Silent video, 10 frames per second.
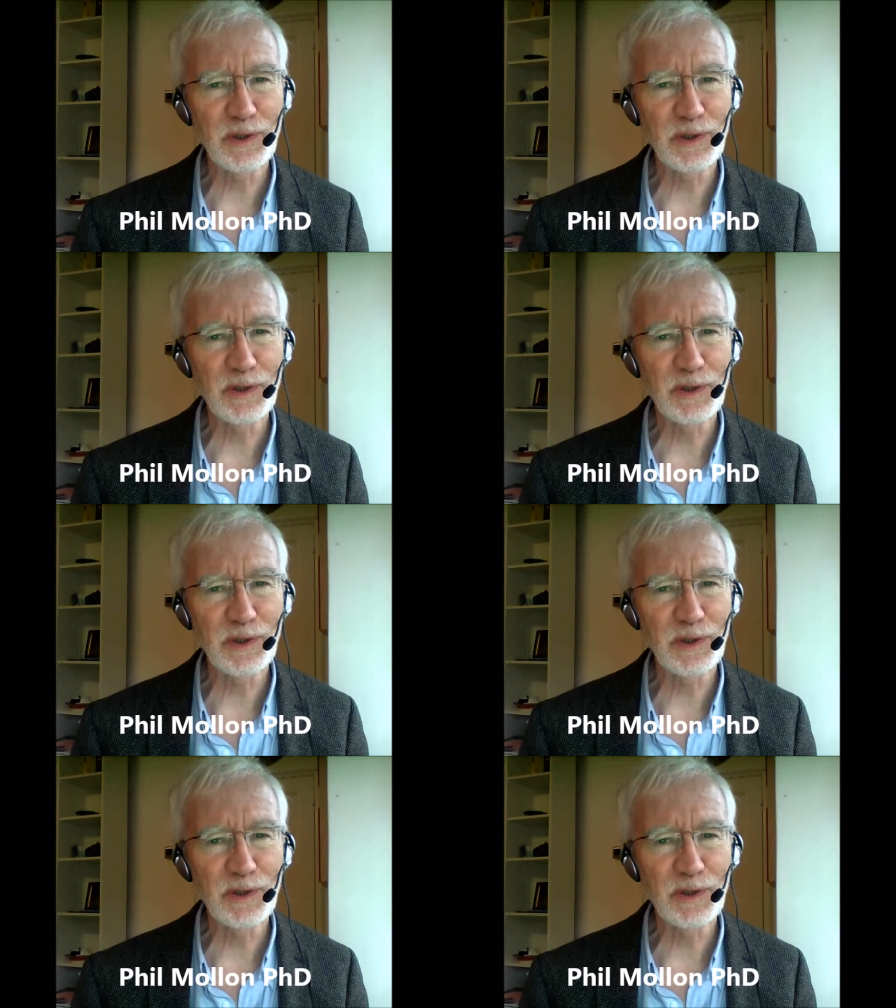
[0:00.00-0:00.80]

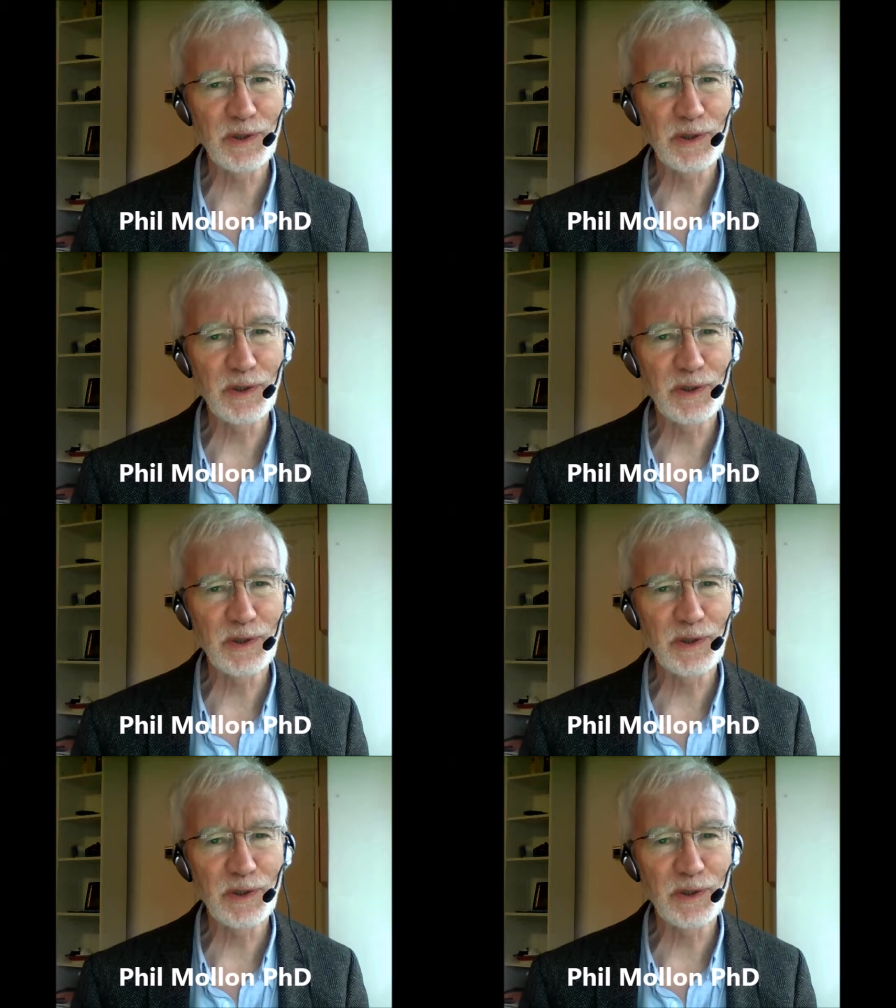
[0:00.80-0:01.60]
Hello,
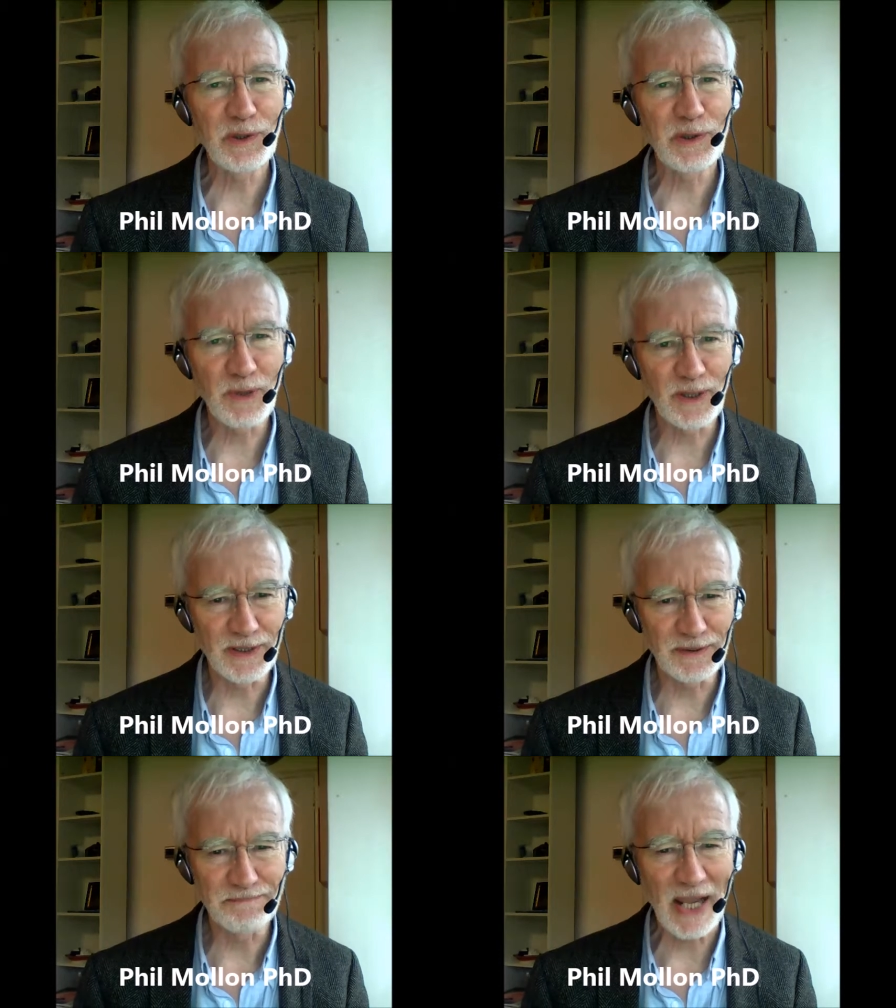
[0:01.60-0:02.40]
I'm Phil
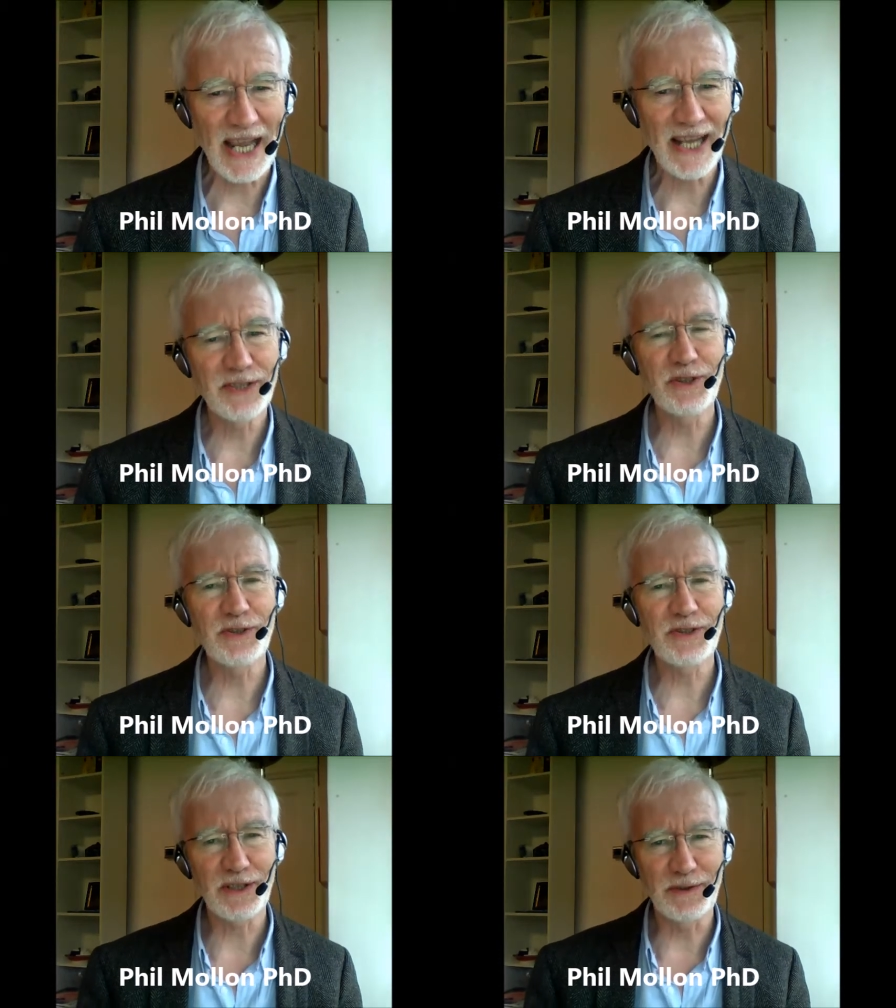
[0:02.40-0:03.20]
Mullen, energy
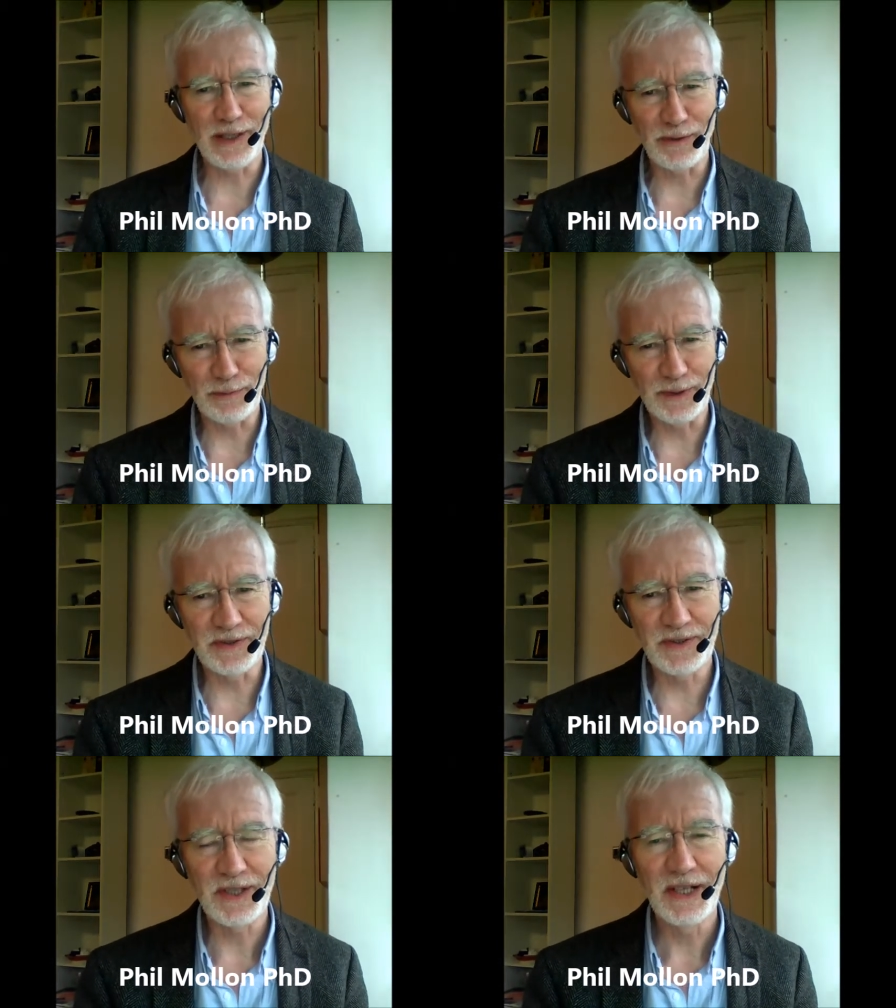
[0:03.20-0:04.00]
psychotherapist,